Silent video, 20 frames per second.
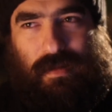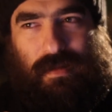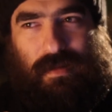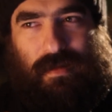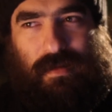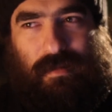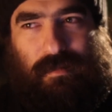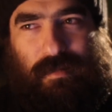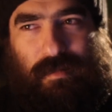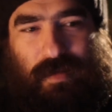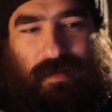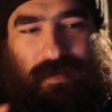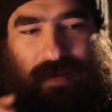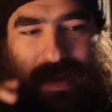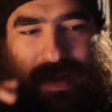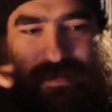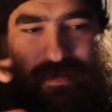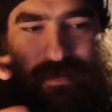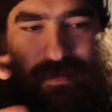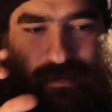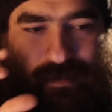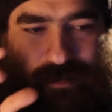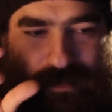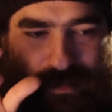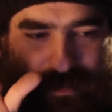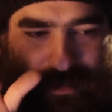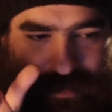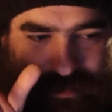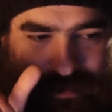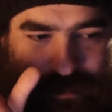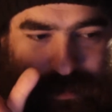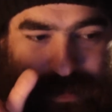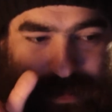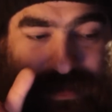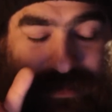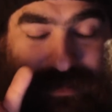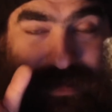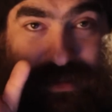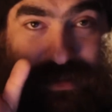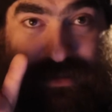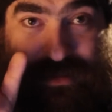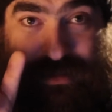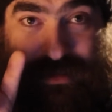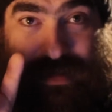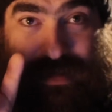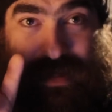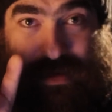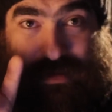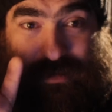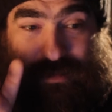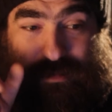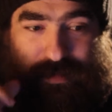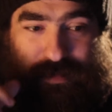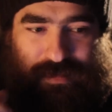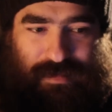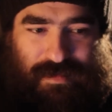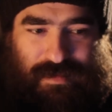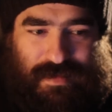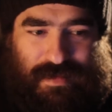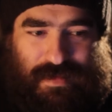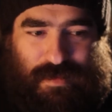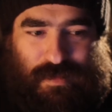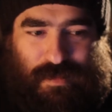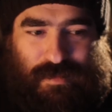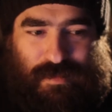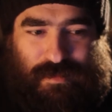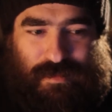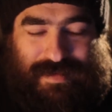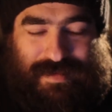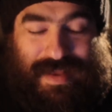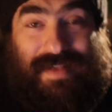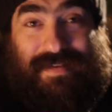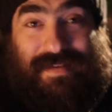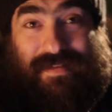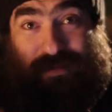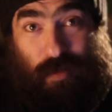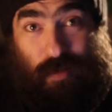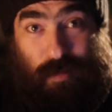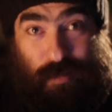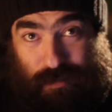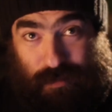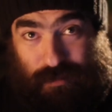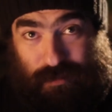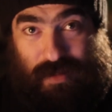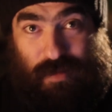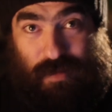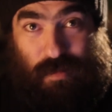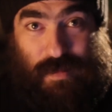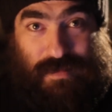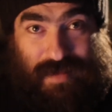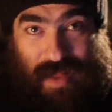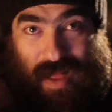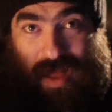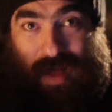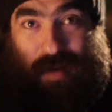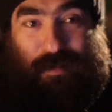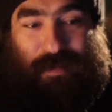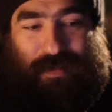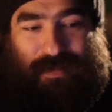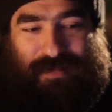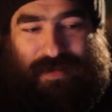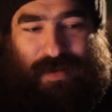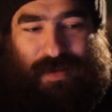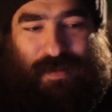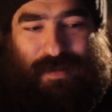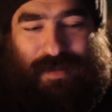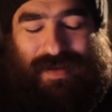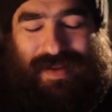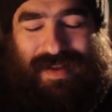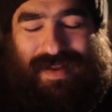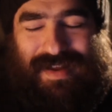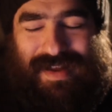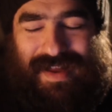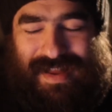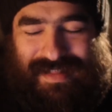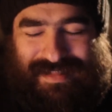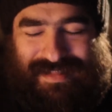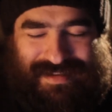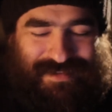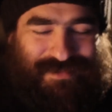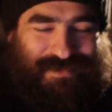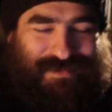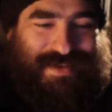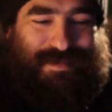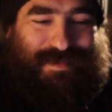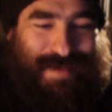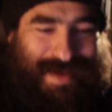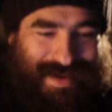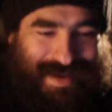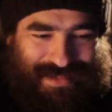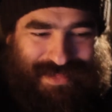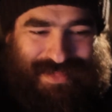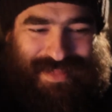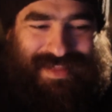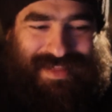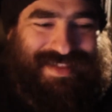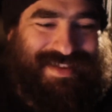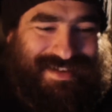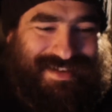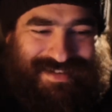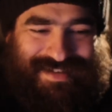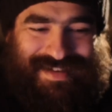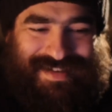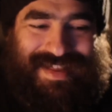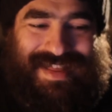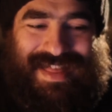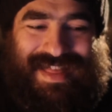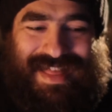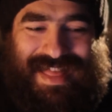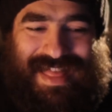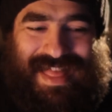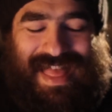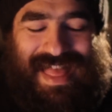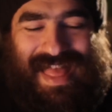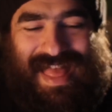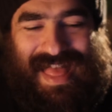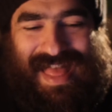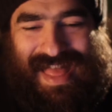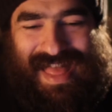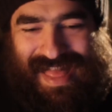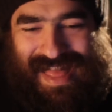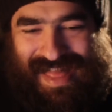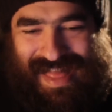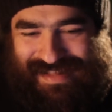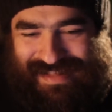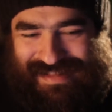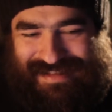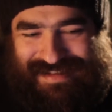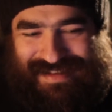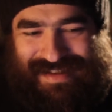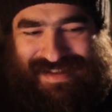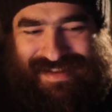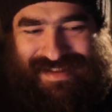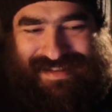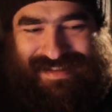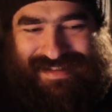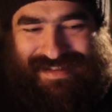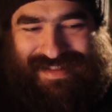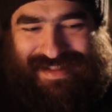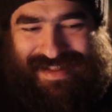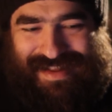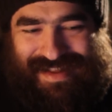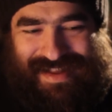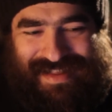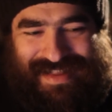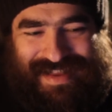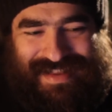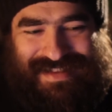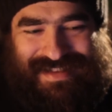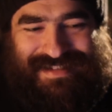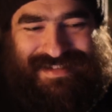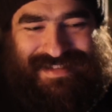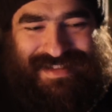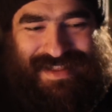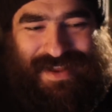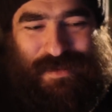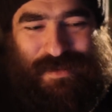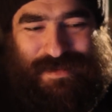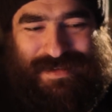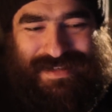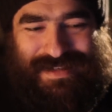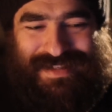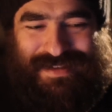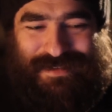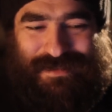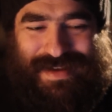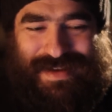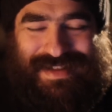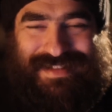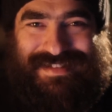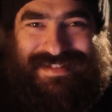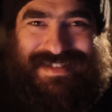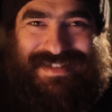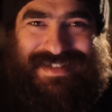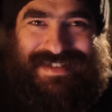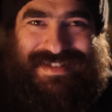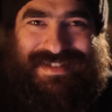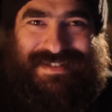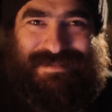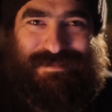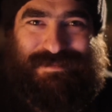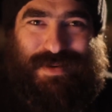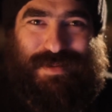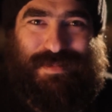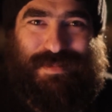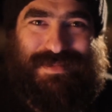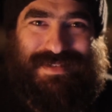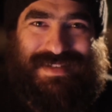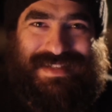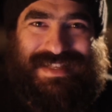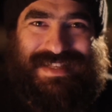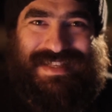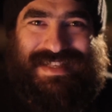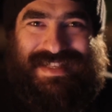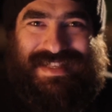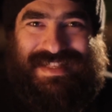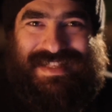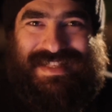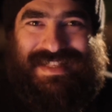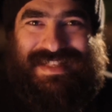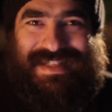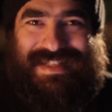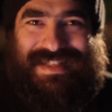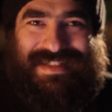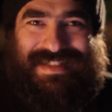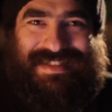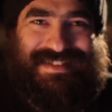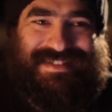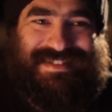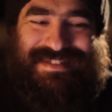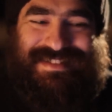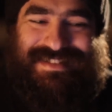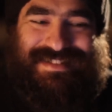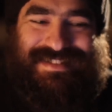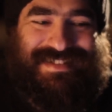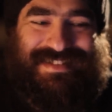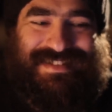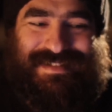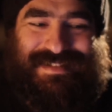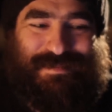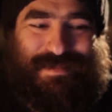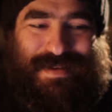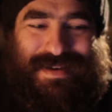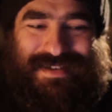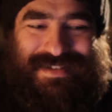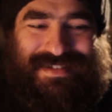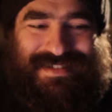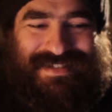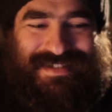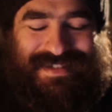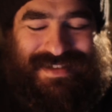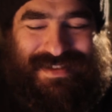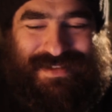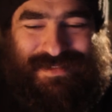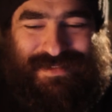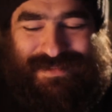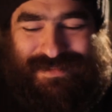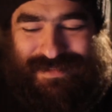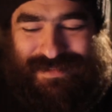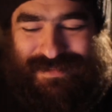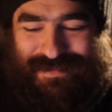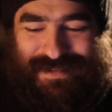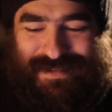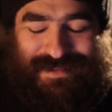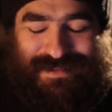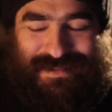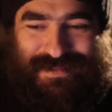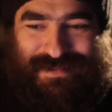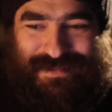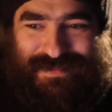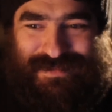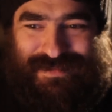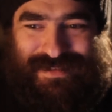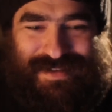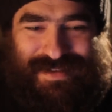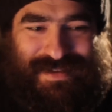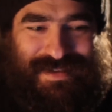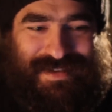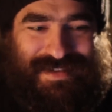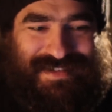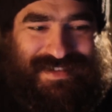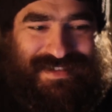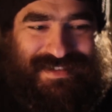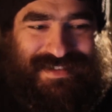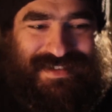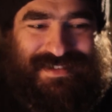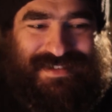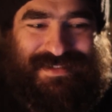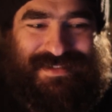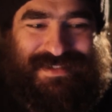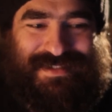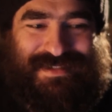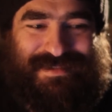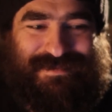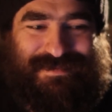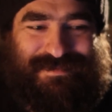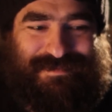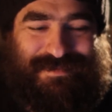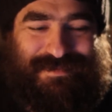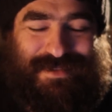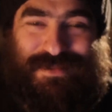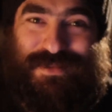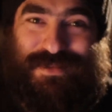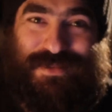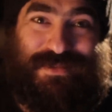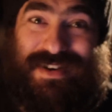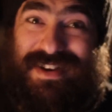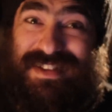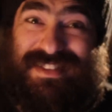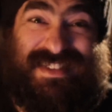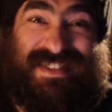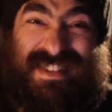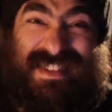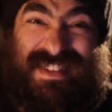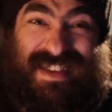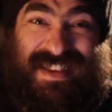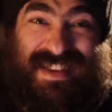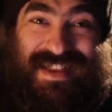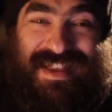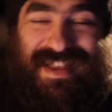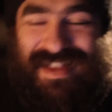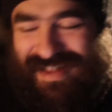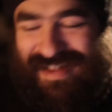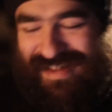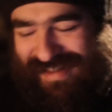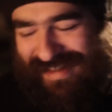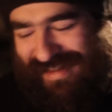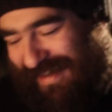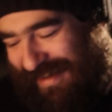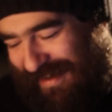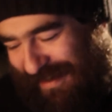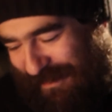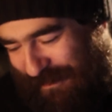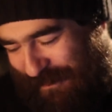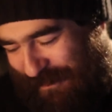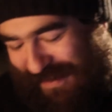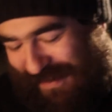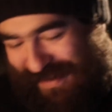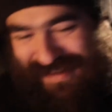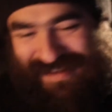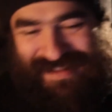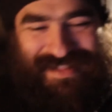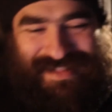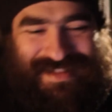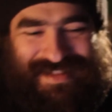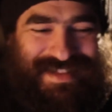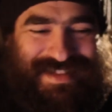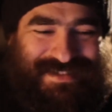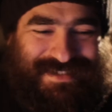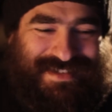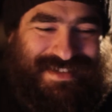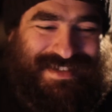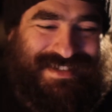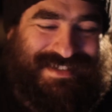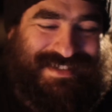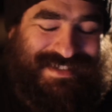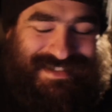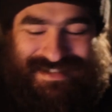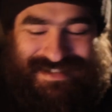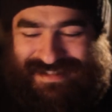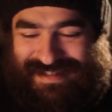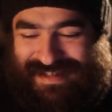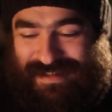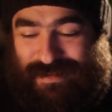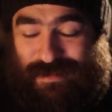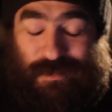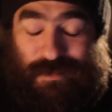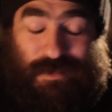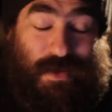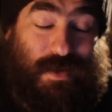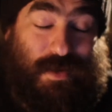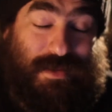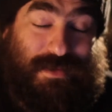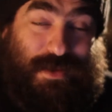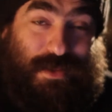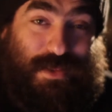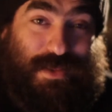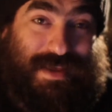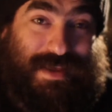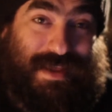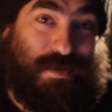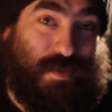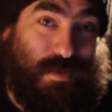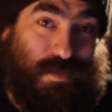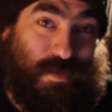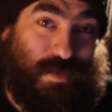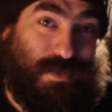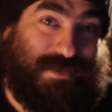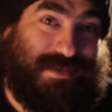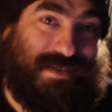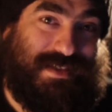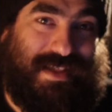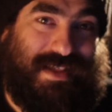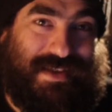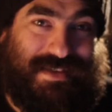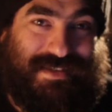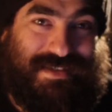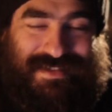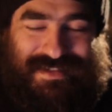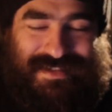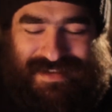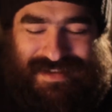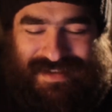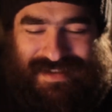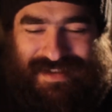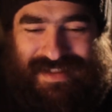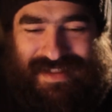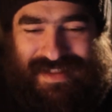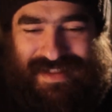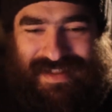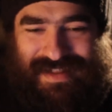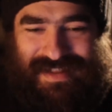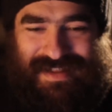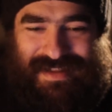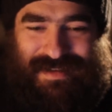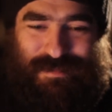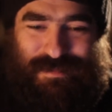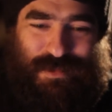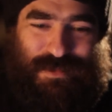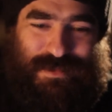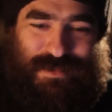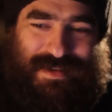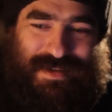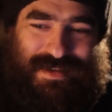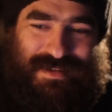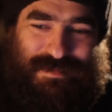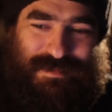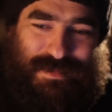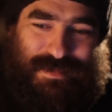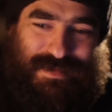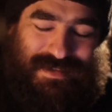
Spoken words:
Because I had the speakers actually down, but the desktop audio was up. So I had this feedback thing going. And I guess the only way to learn properly is to just embarrass yourself in front of 600 of your friends. And I think that's what I just did. Although I don't think anyone watched the last broadcast. But